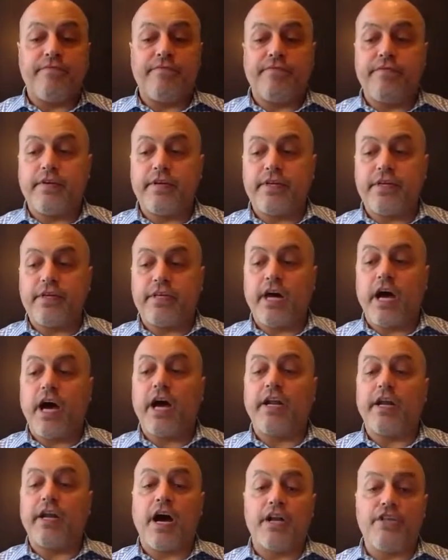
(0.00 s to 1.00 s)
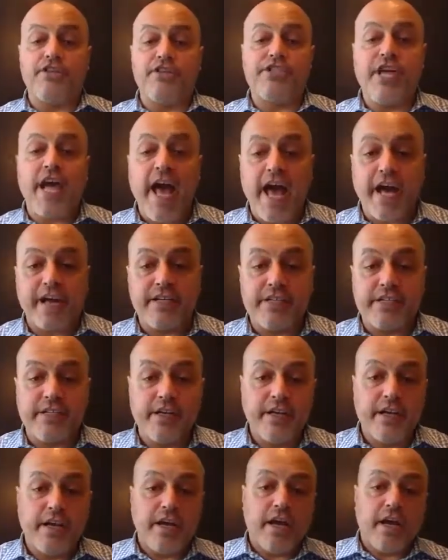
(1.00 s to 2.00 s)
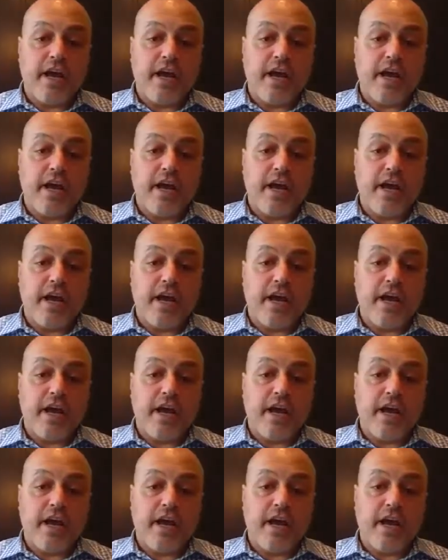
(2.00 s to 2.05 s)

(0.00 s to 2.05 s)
if gone unchecked,